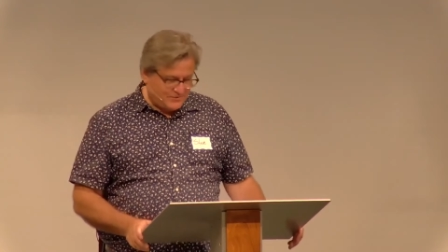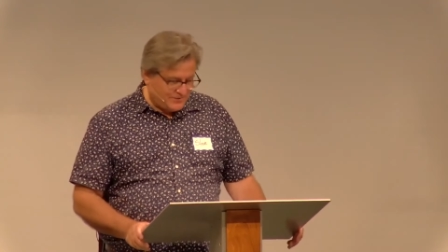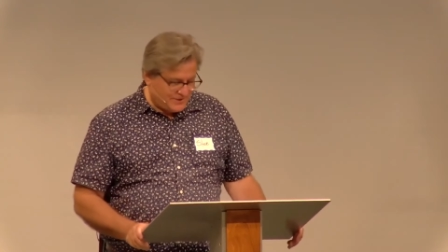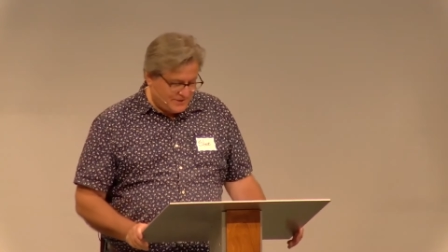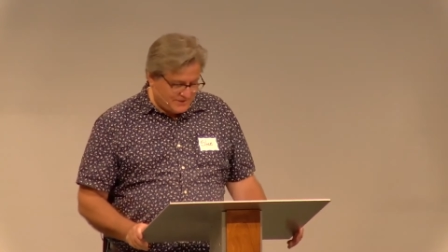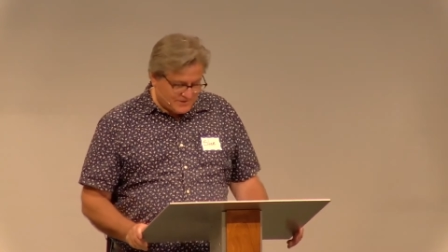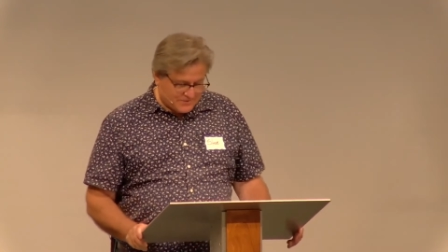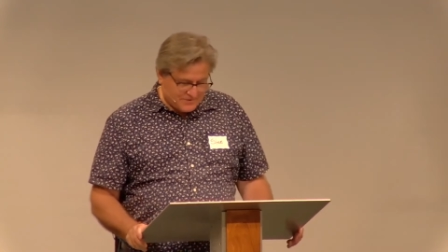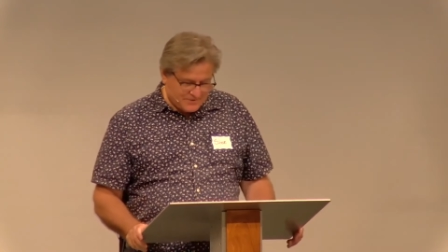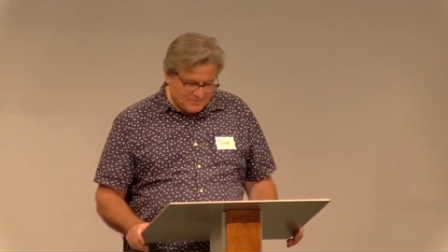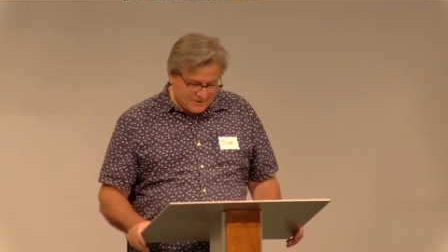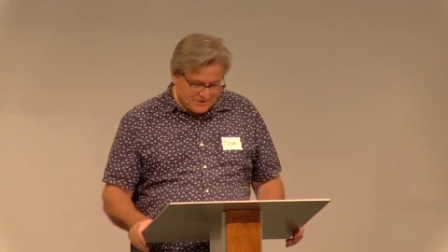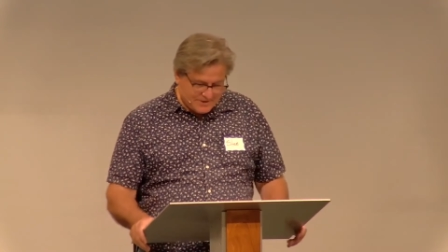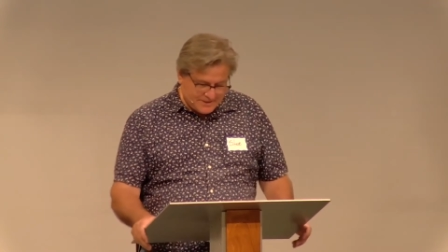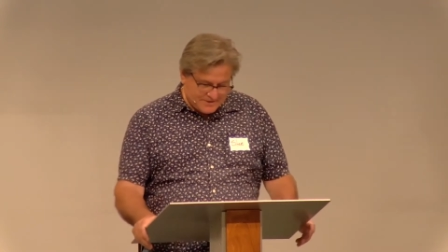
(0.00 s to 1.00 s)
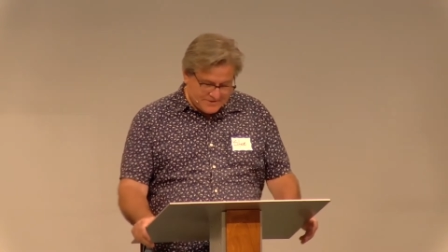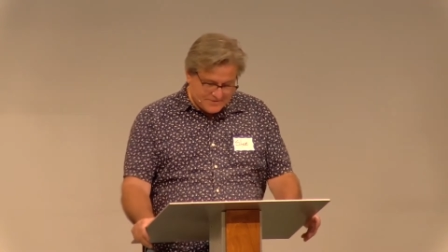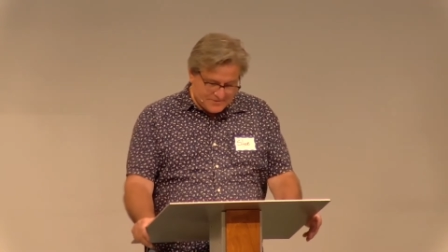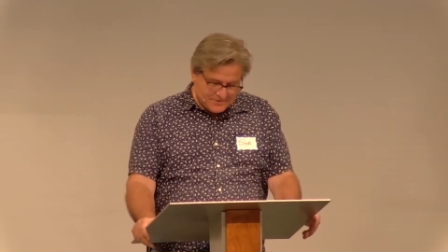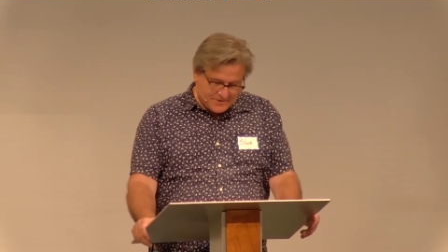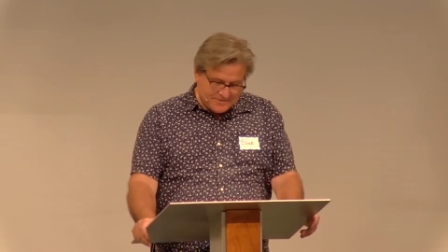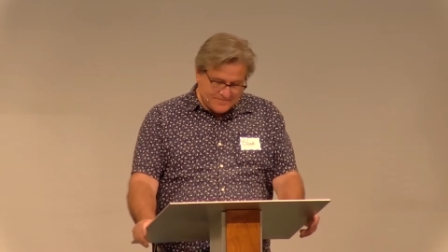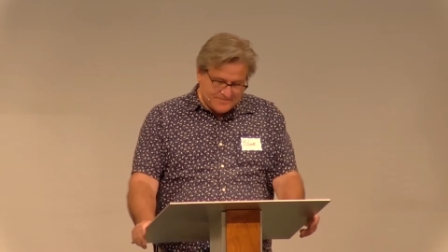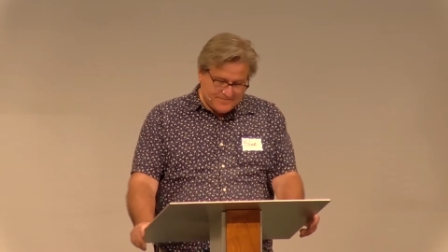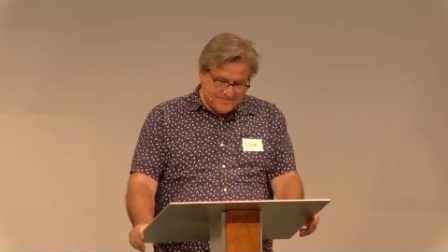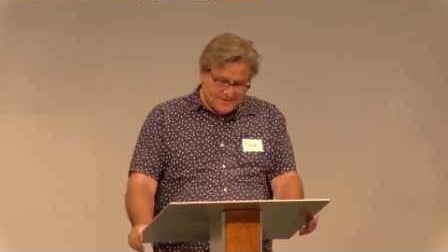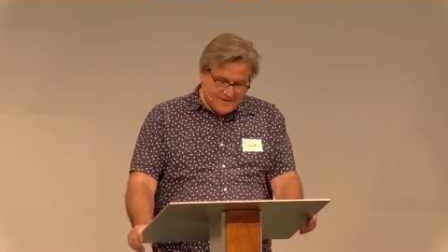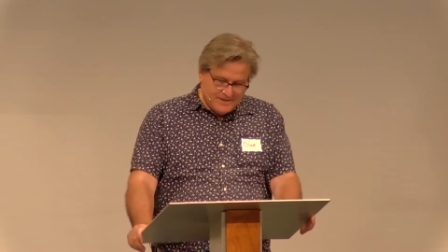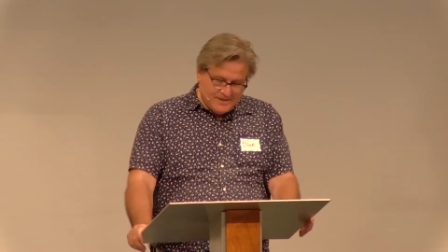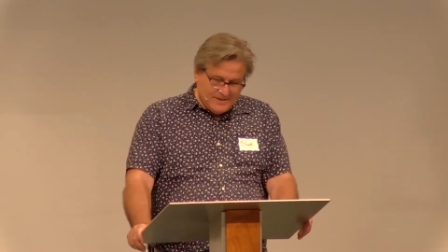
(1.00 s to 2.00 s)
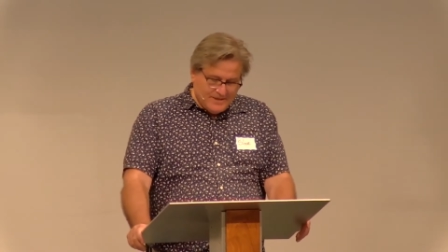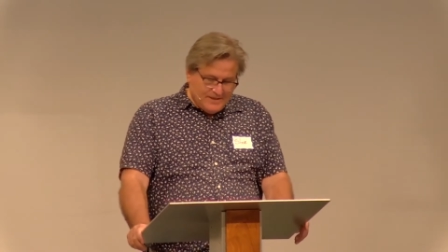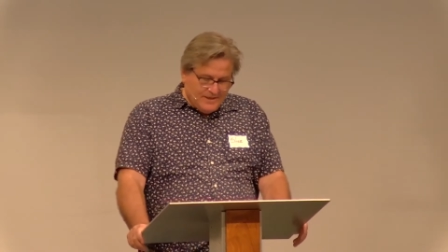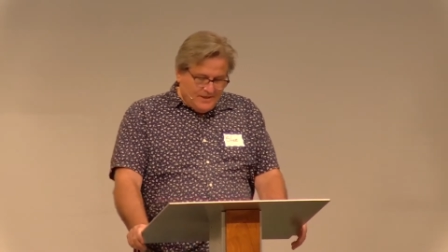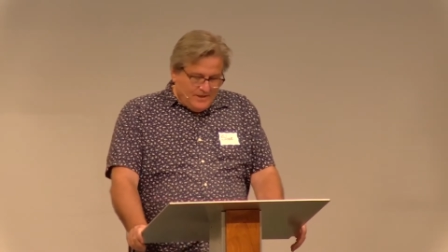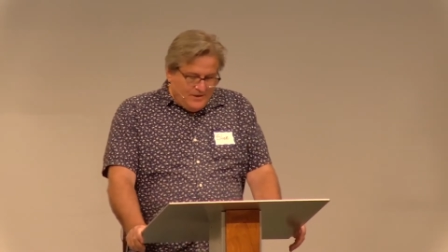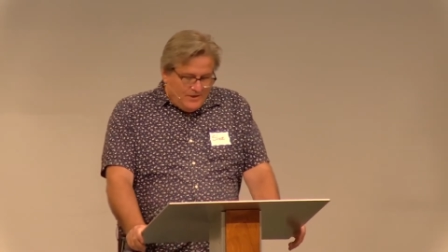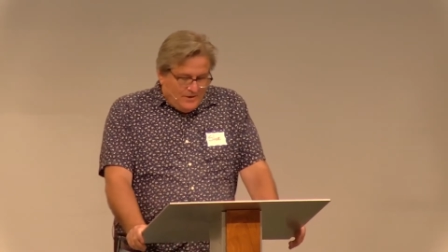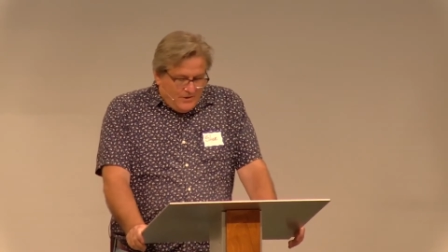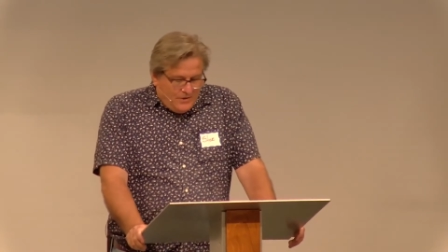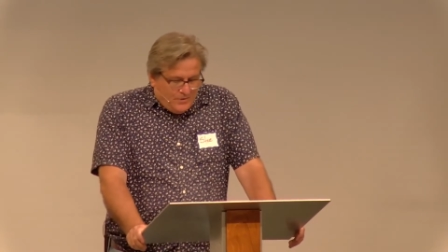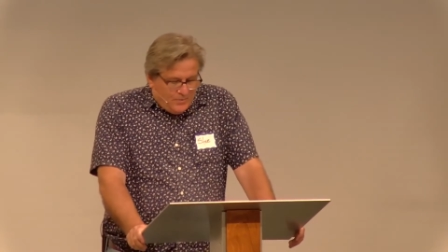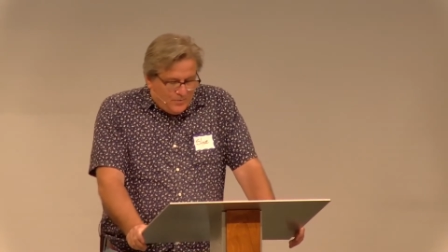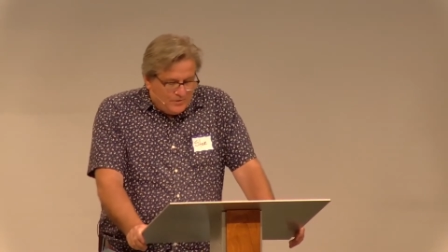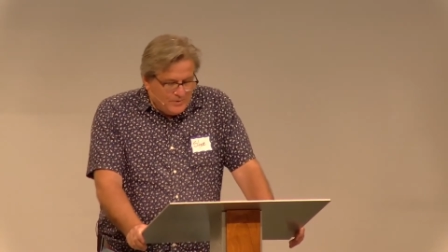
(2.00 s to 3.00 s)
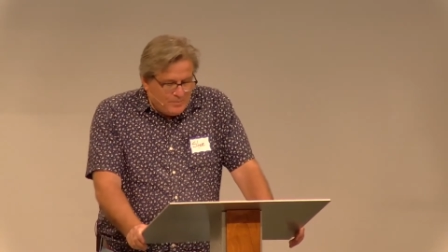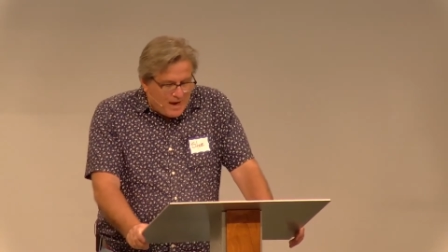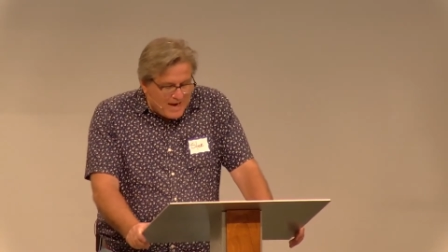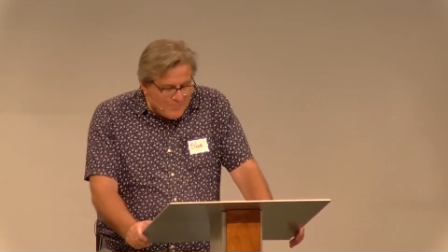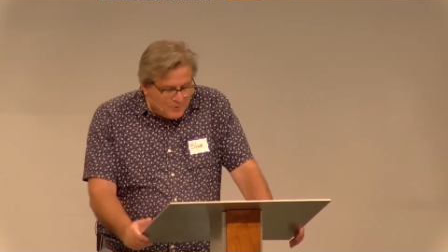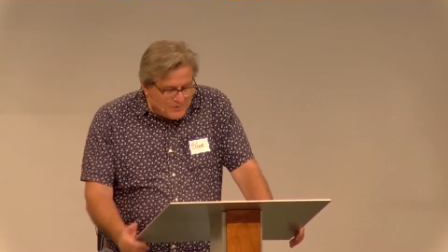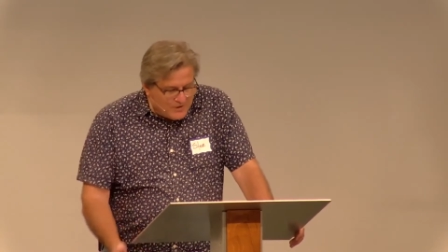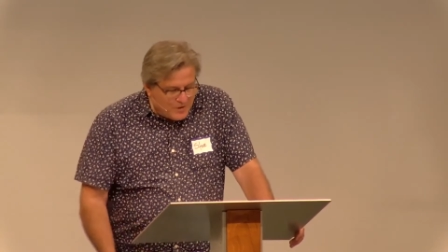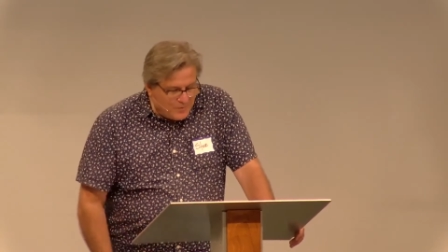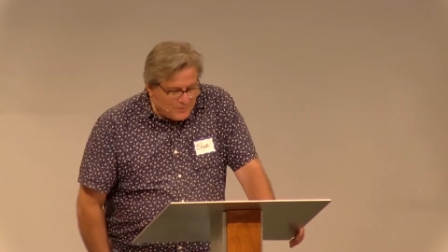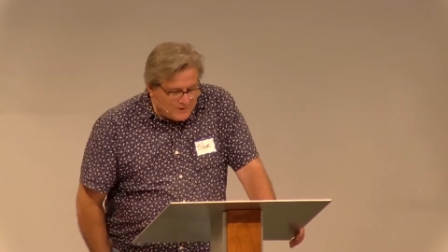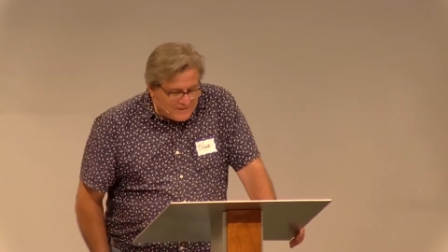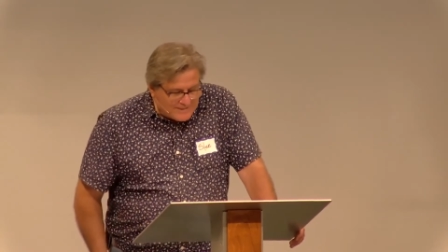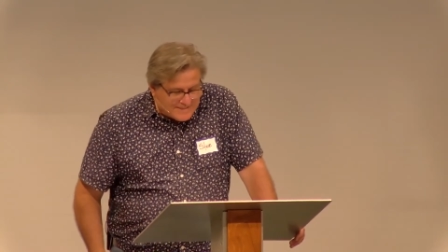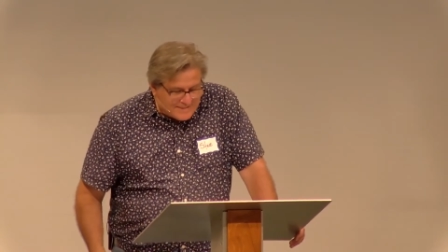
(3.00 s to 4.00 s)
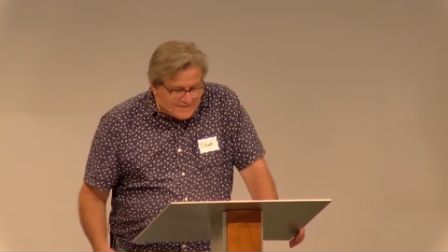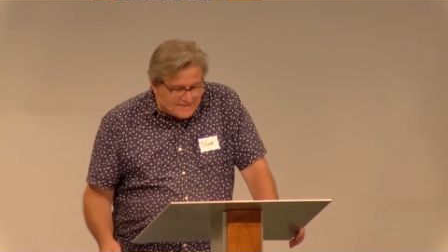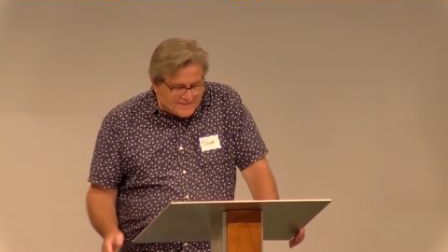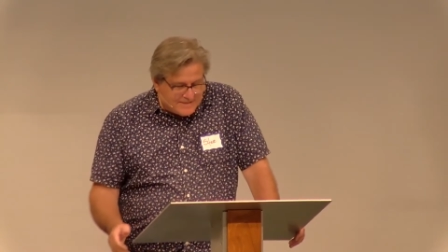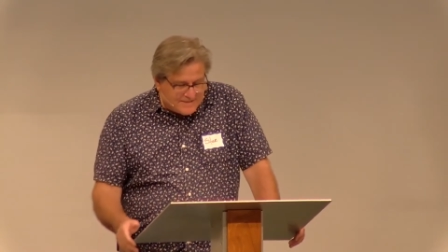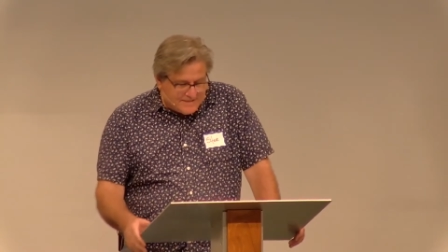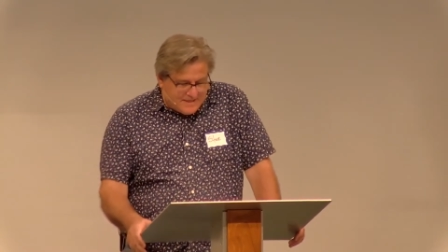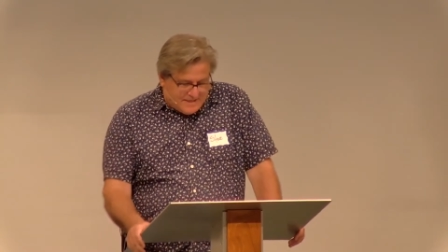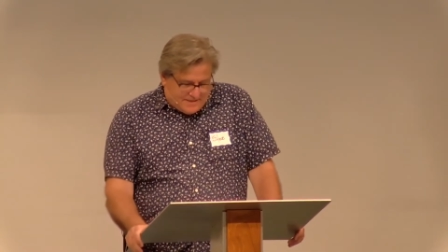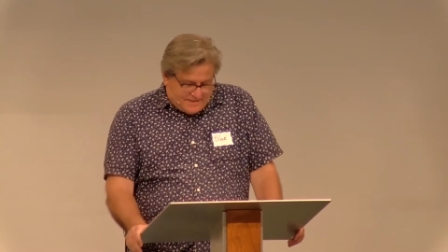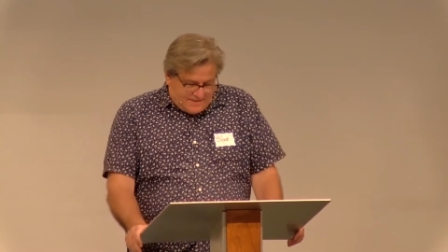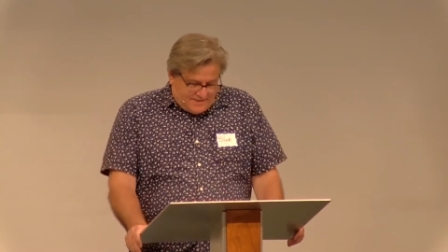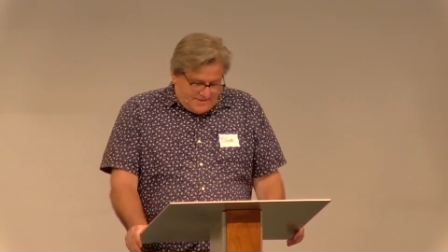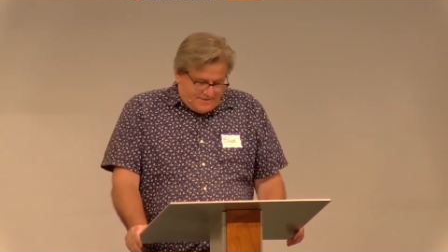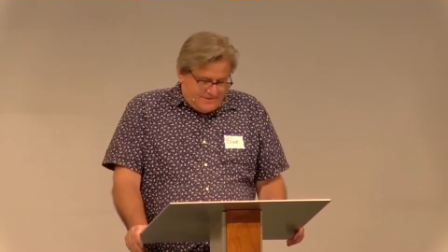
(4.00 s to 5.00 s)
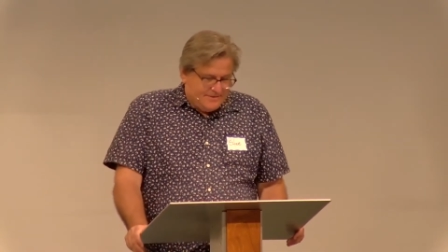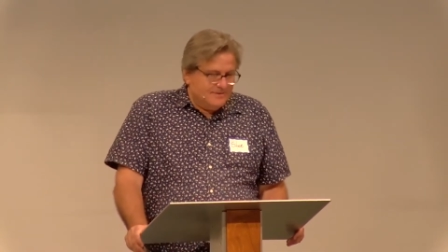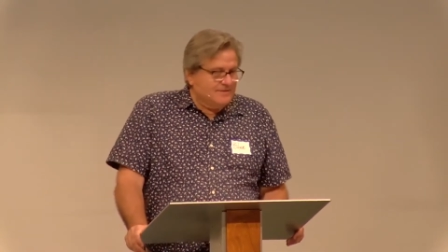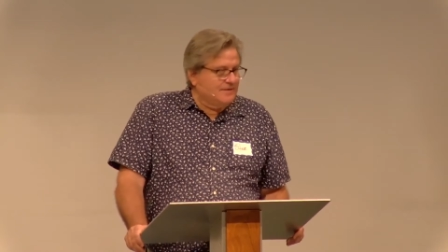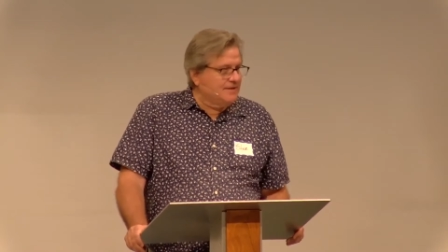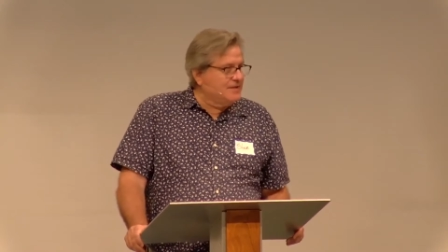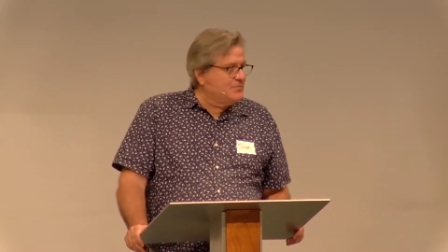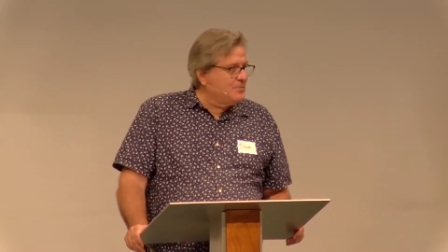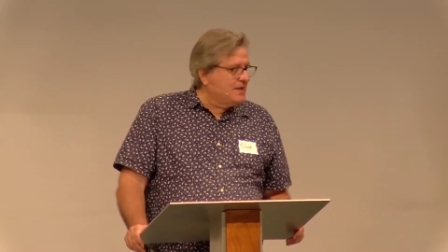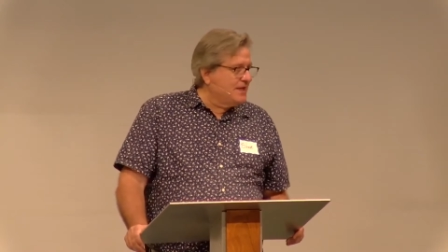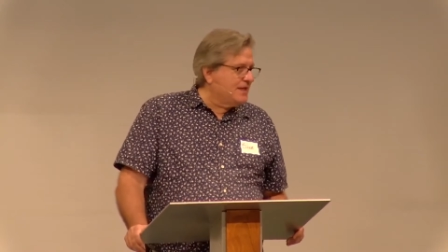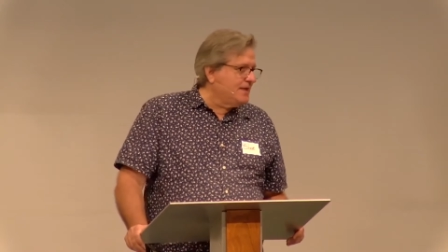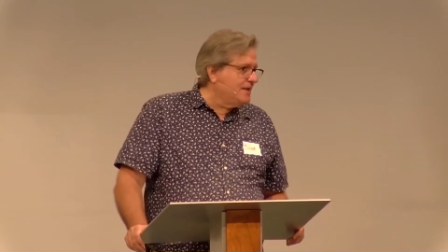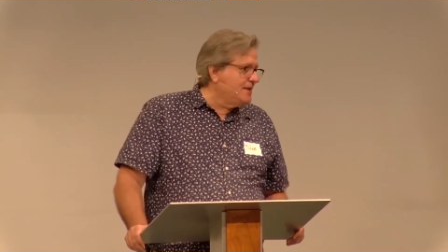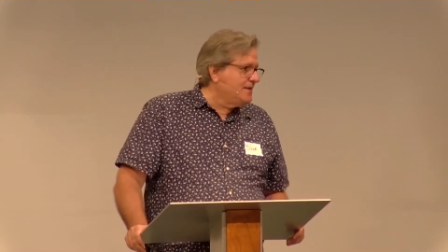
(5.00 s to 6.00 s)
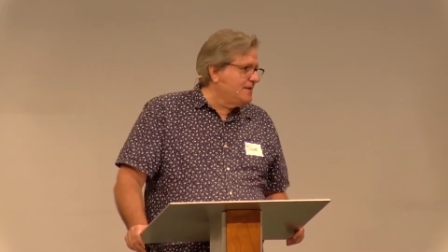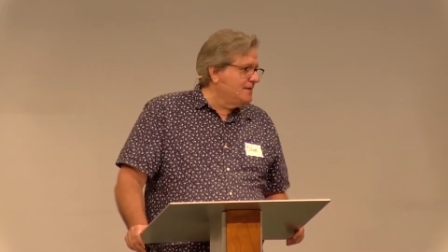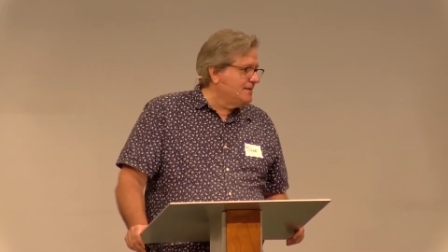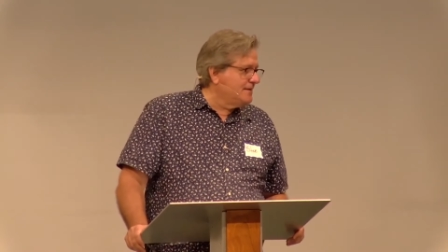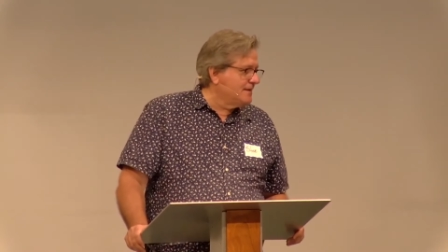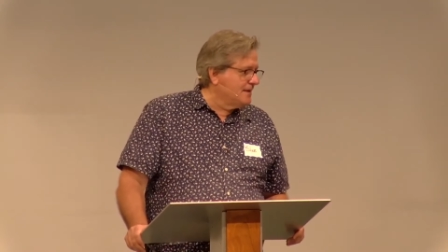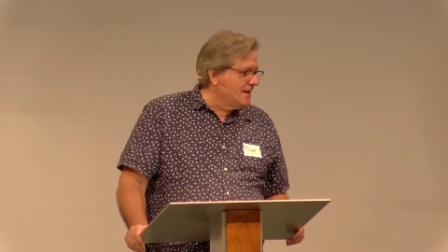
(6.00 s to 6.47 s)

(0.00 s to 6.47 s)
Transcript: and who he's going to be in that story. Well, in the Bible, the opening sentence is this In the beginning,